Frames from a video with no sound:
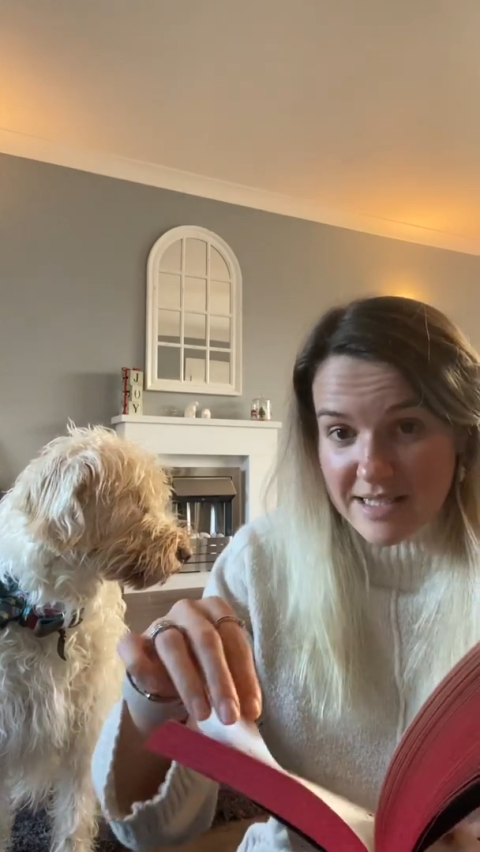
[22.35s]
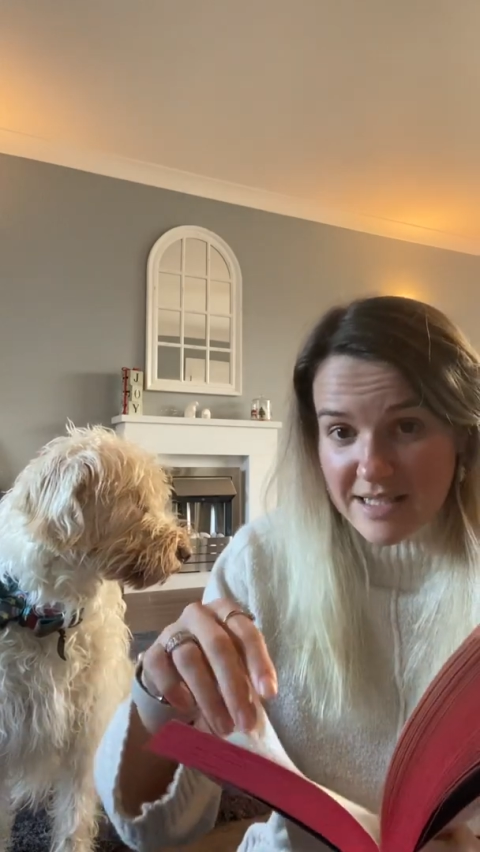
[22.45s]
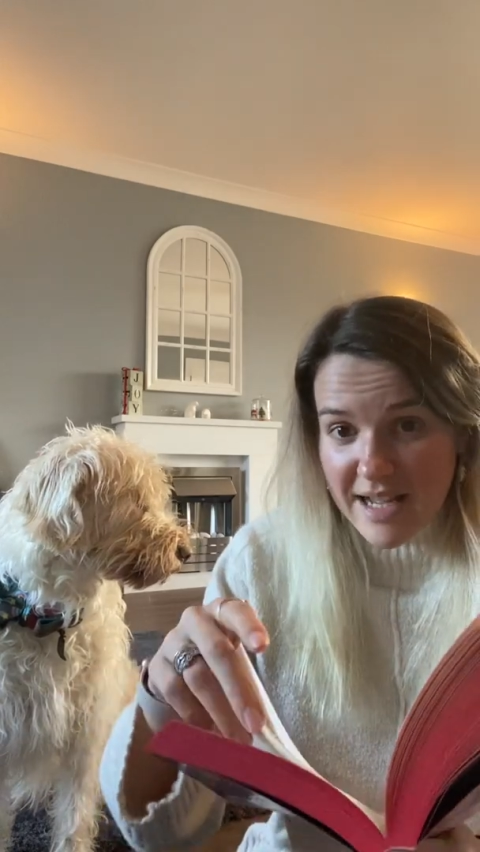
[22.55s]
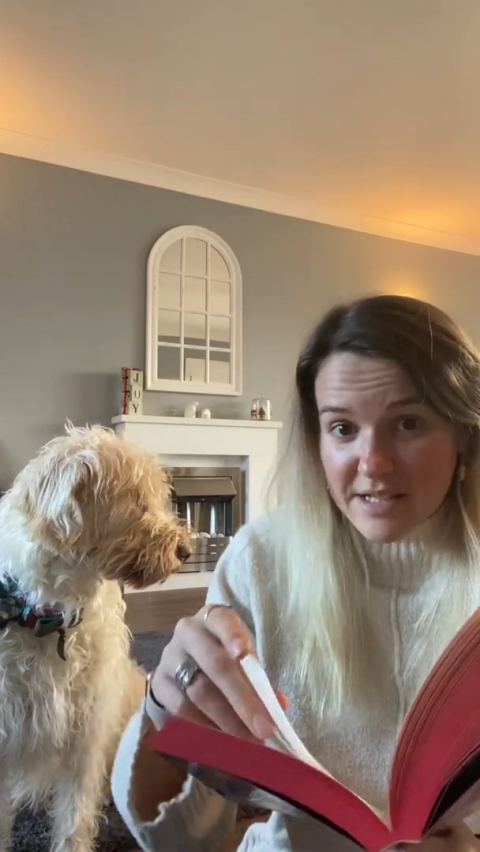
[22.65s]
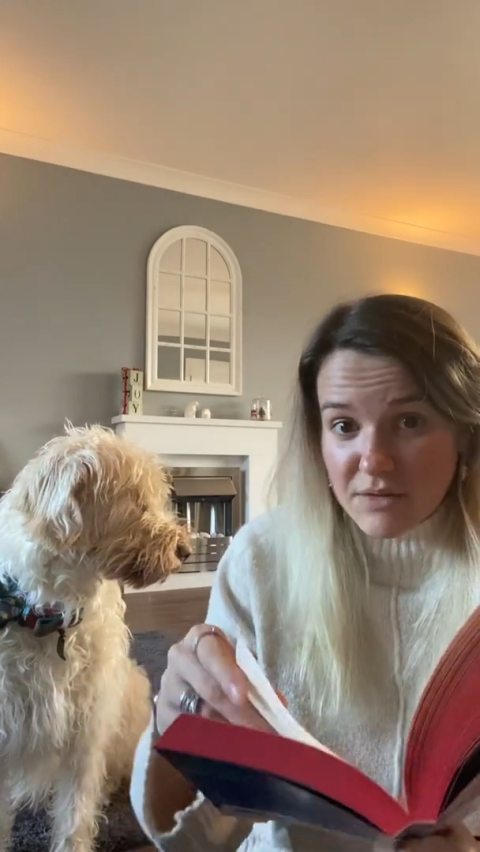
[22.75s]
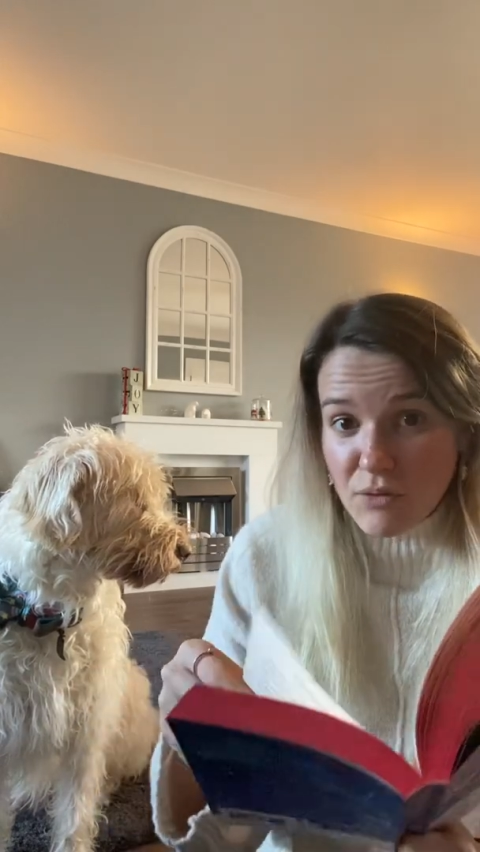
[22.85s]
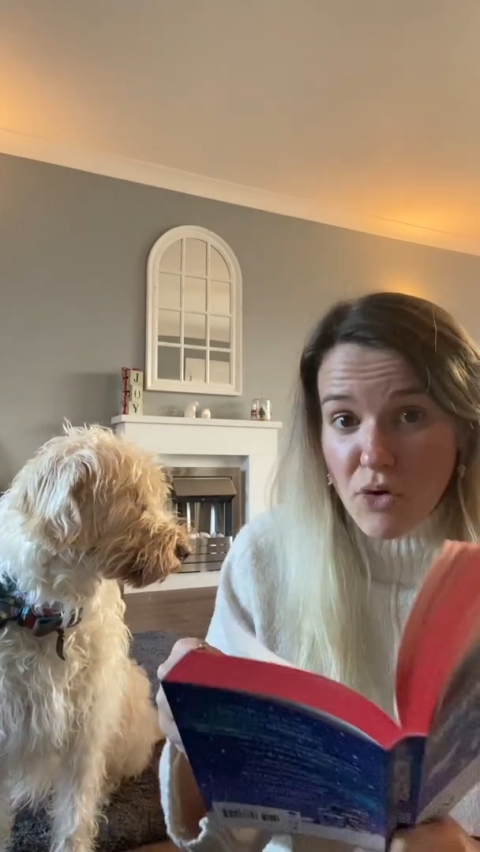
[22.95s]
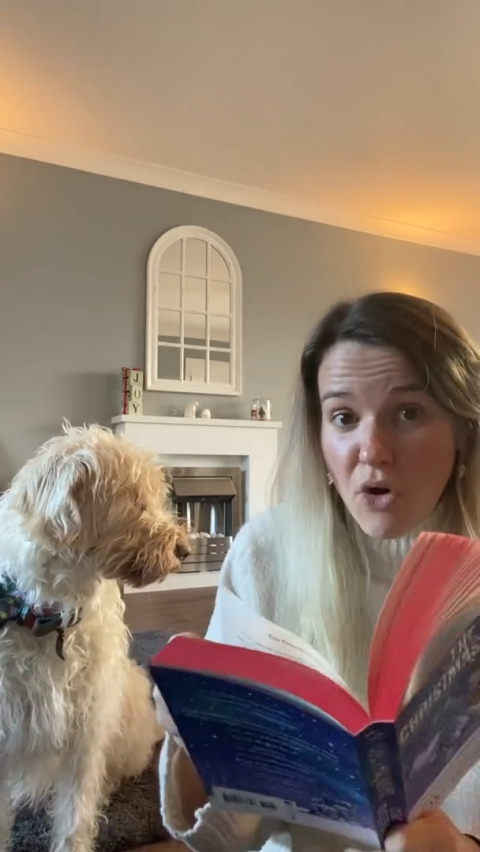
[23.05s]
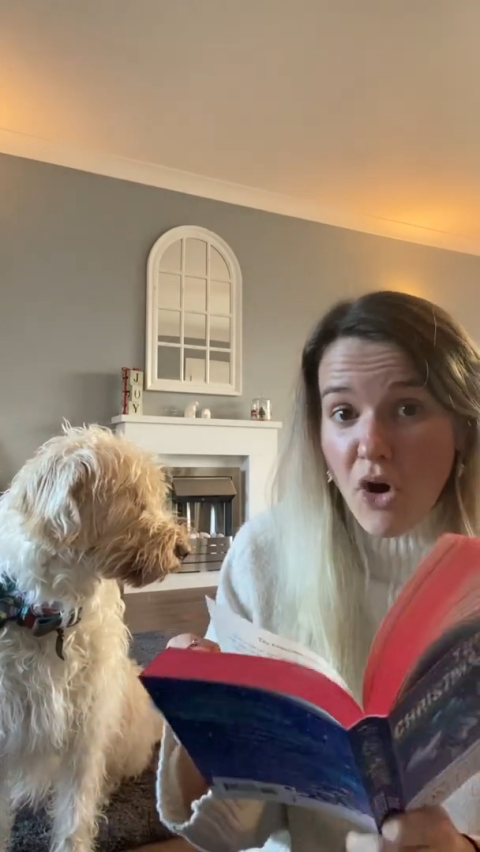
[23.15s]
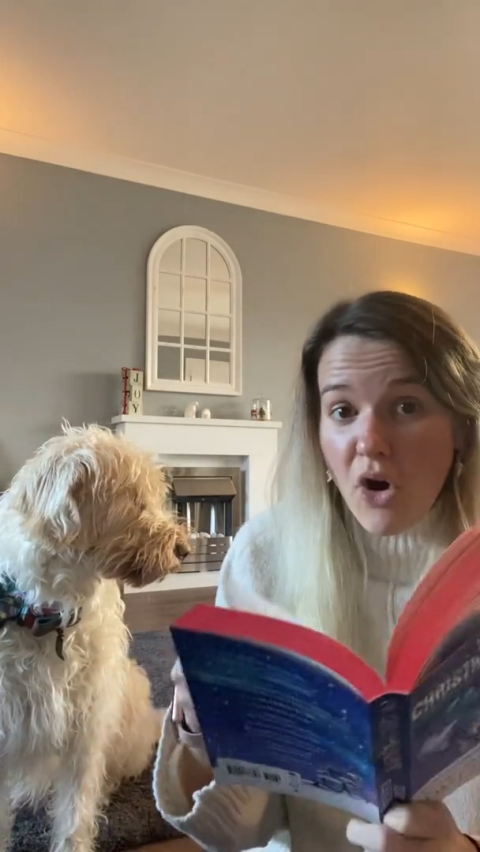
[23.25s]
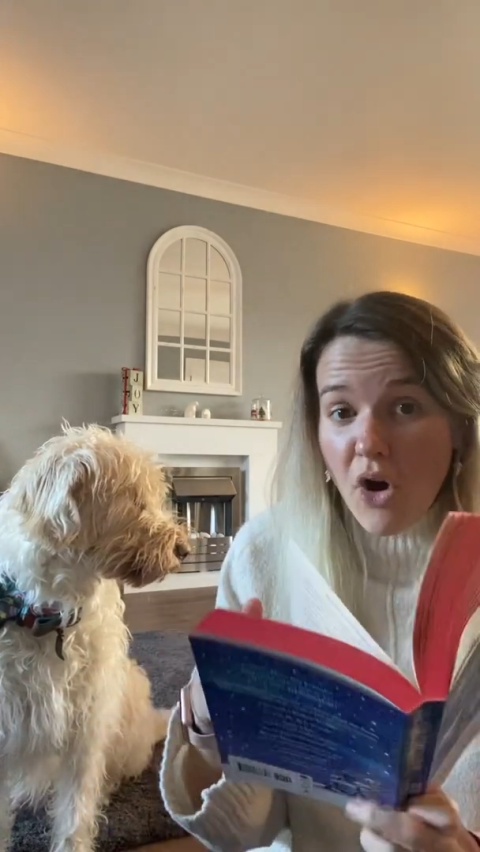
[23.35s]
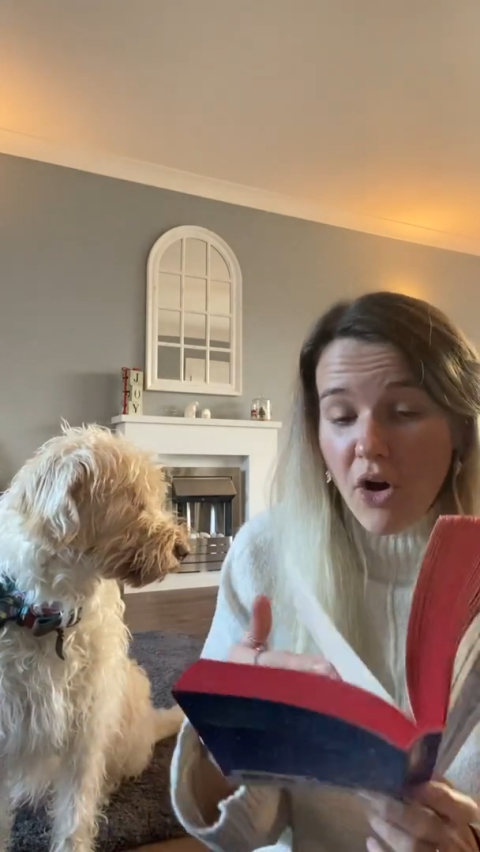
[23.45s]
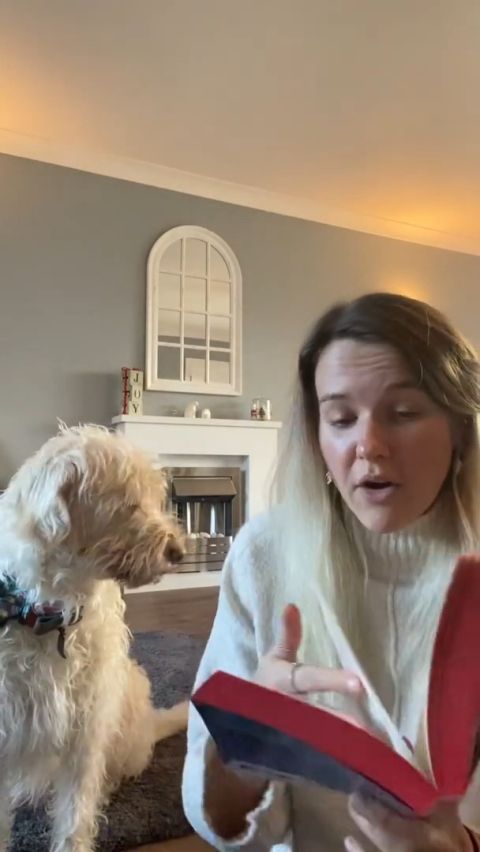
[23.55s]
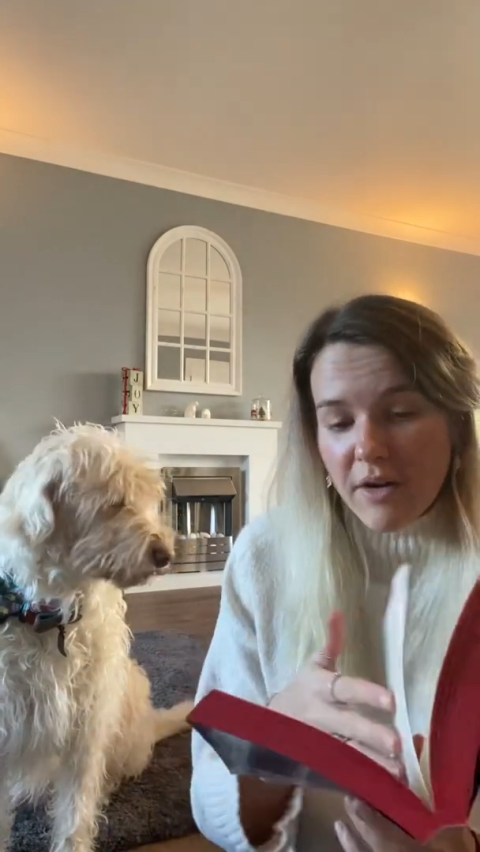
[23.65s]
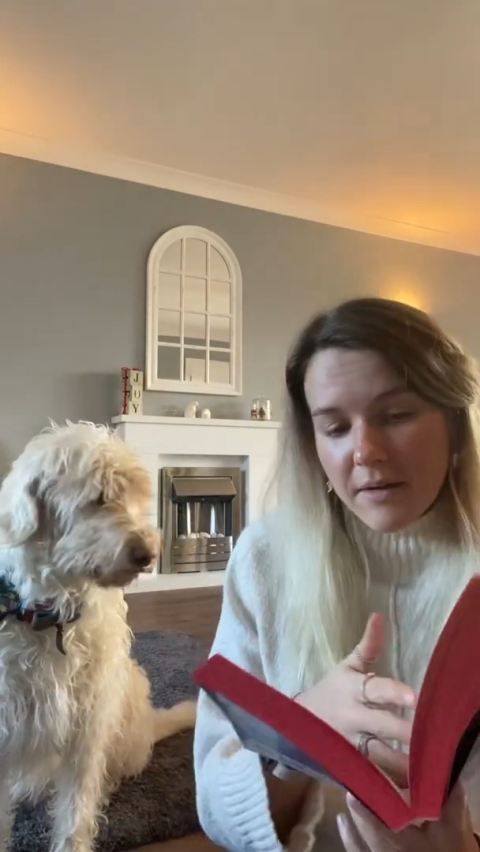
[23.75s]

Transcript: scared "Roar!"